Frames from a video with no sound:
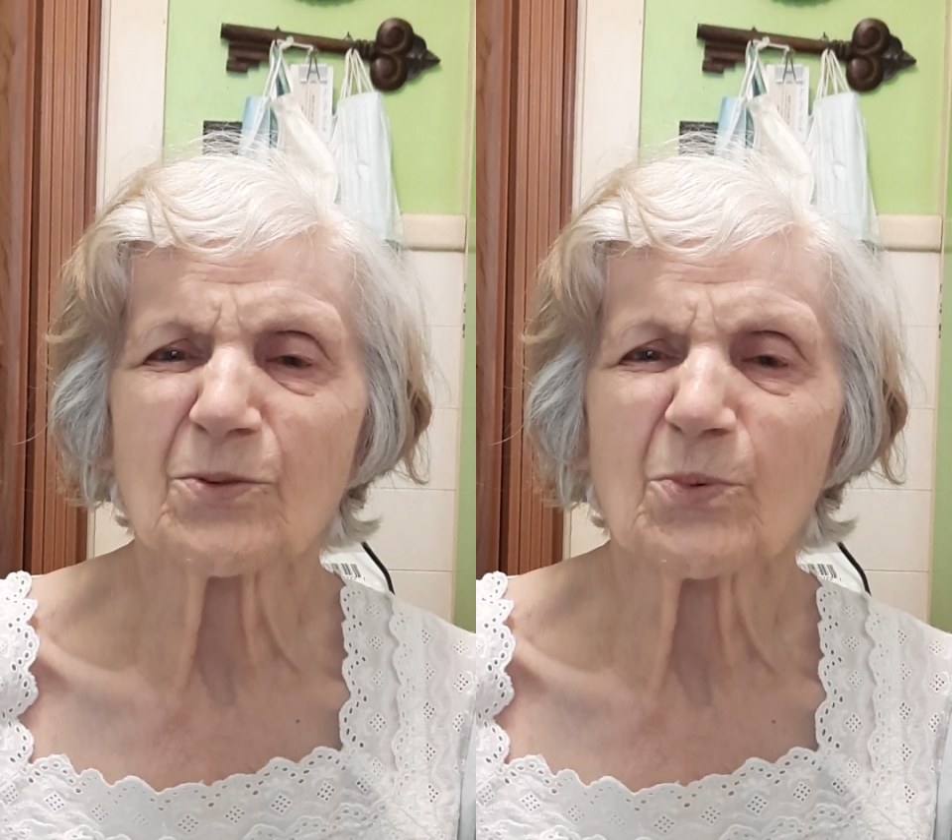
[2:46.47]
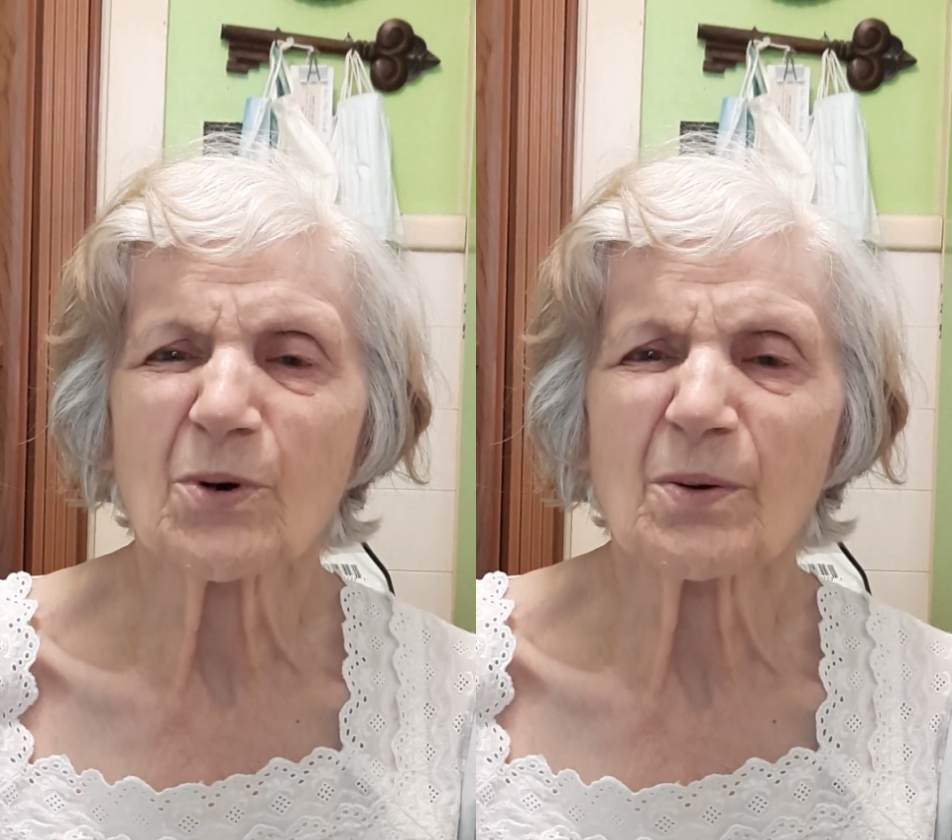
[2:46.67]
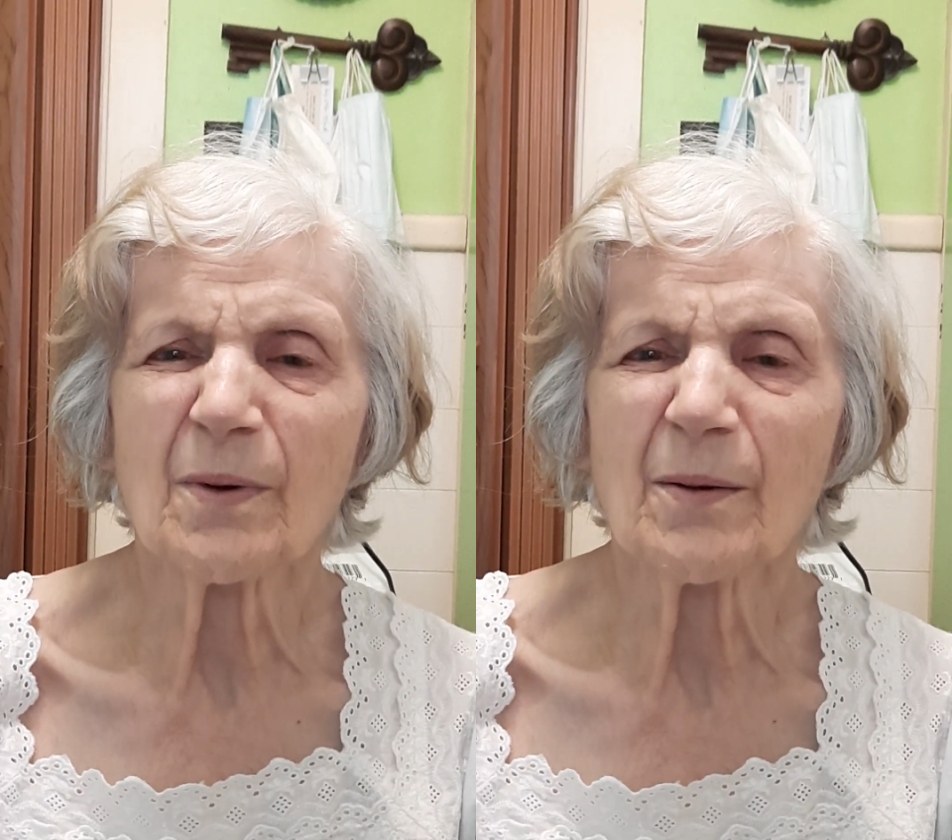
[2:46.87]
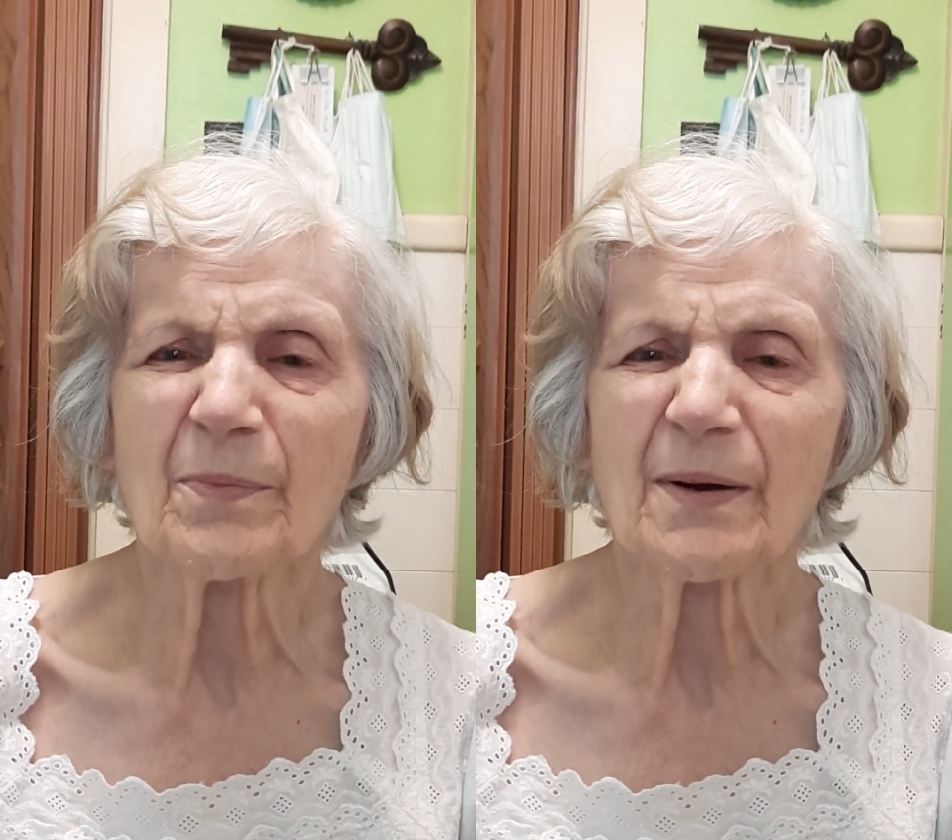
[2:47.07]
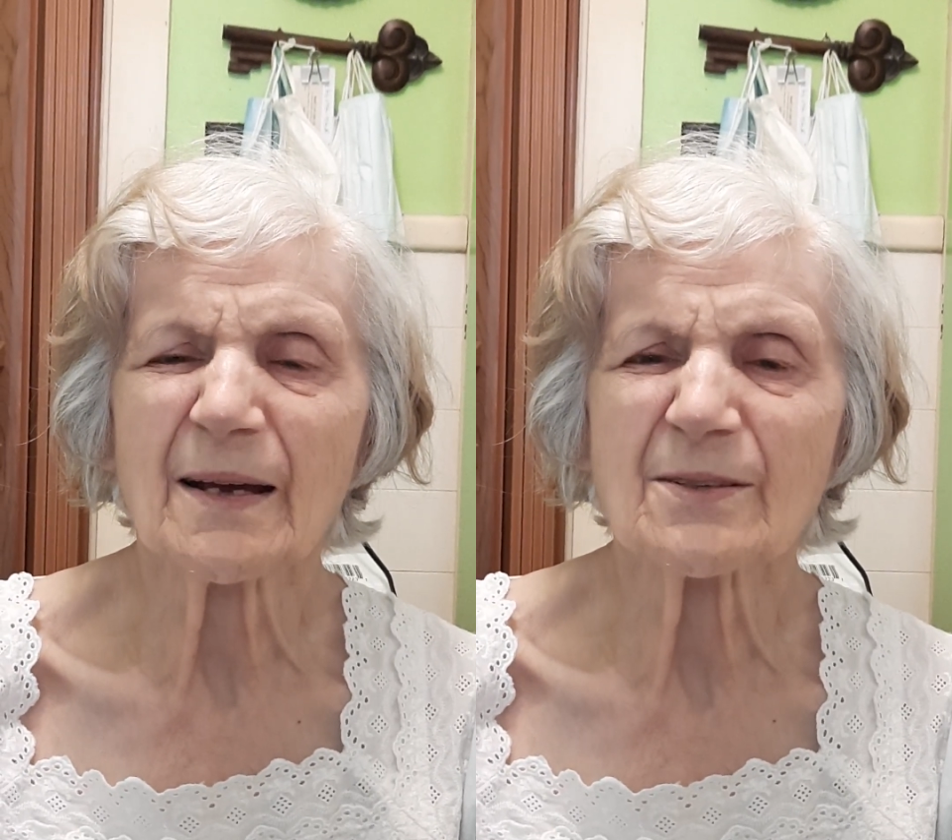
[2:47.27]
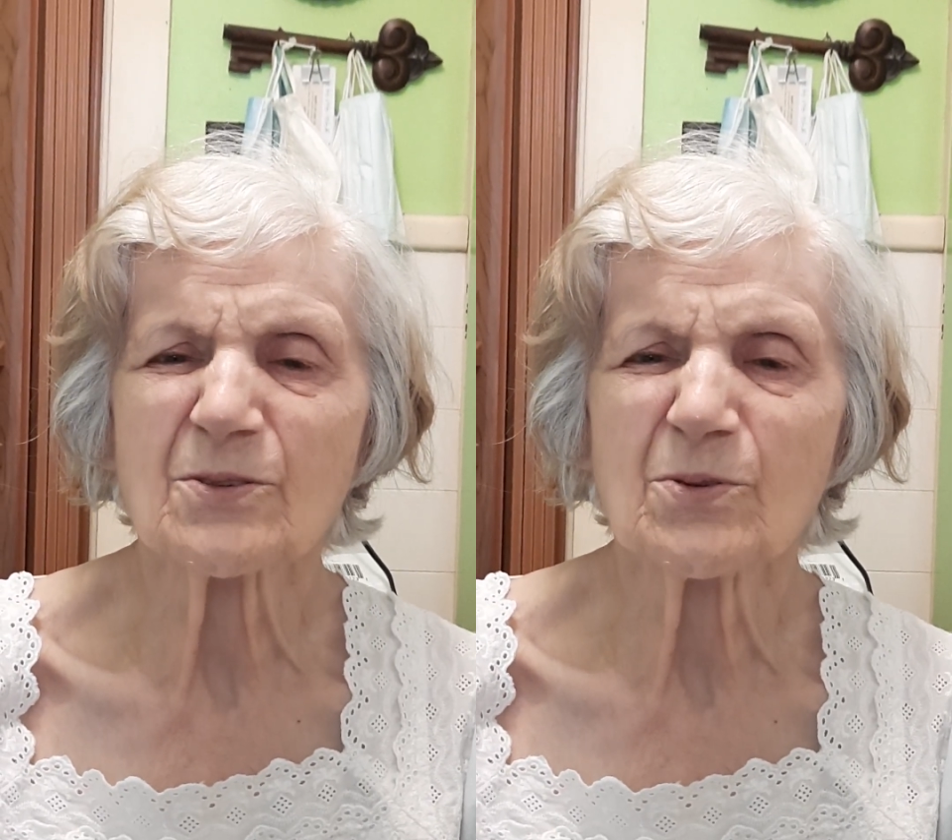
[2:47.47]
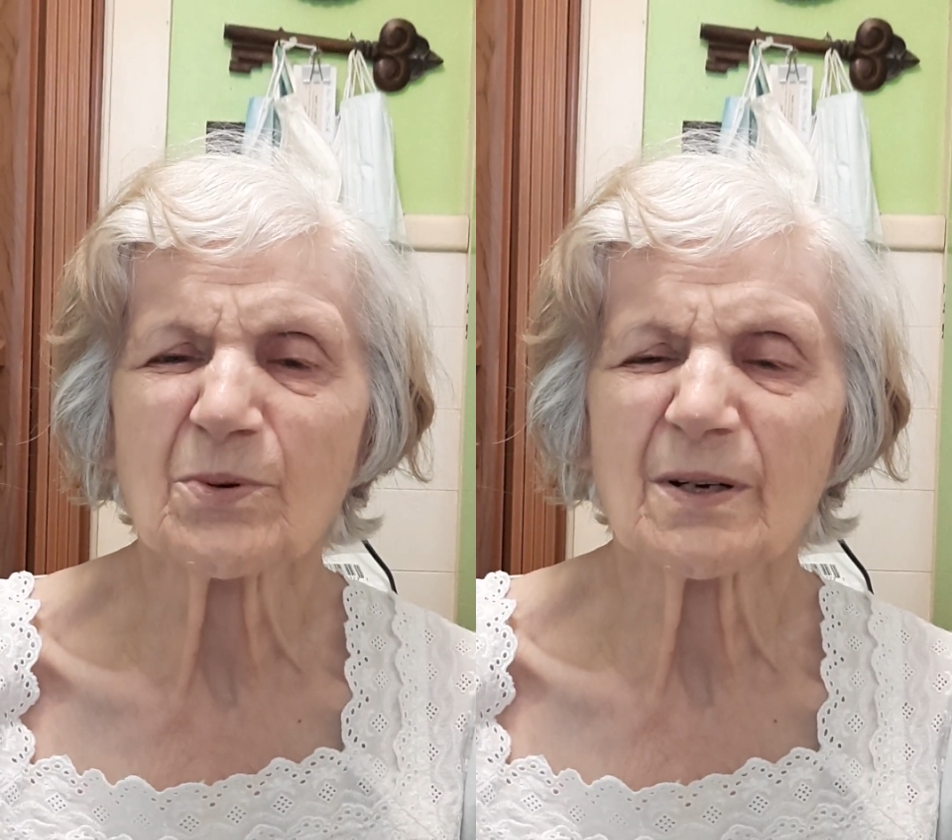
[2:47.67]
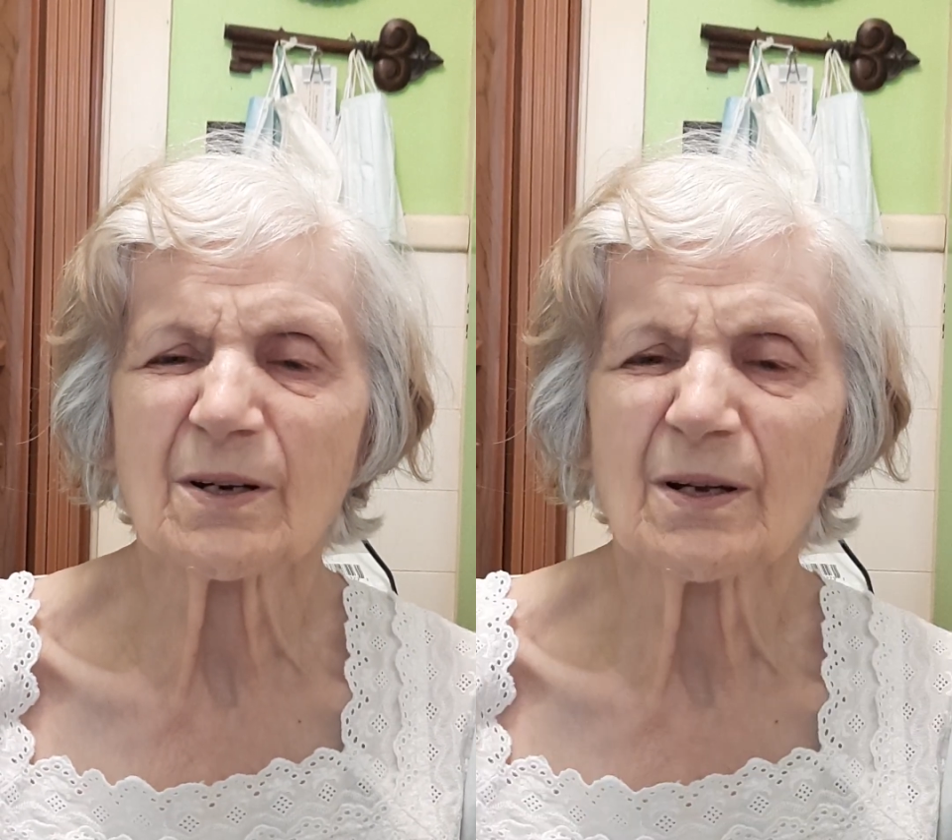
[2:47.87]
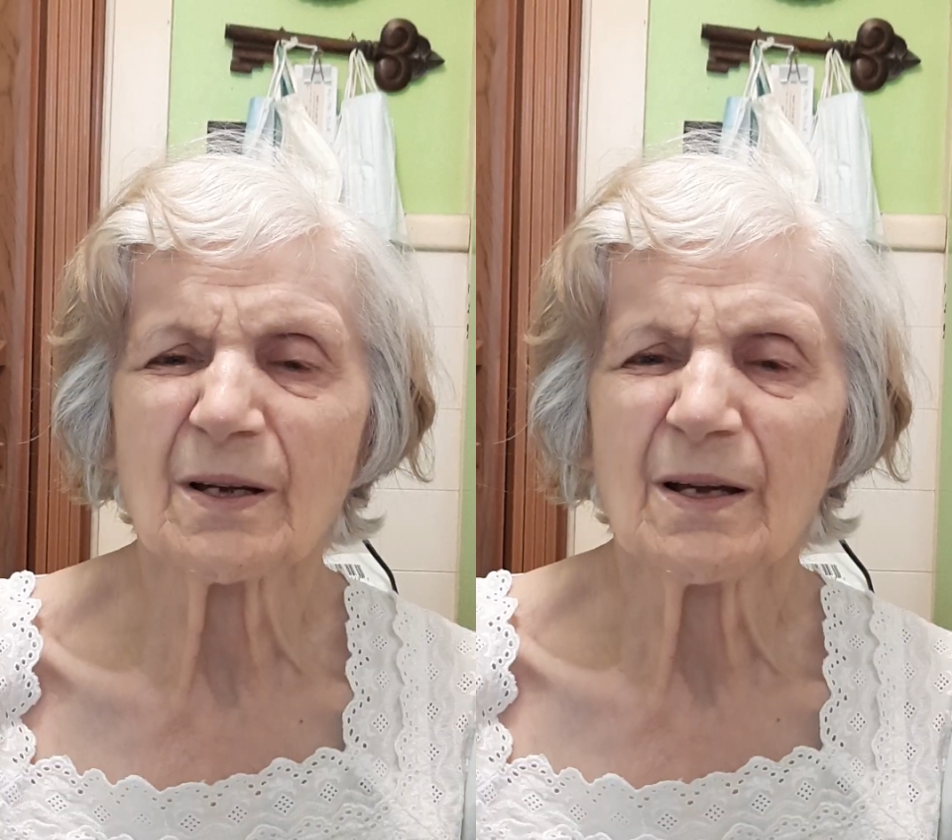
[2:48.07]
warm up as you were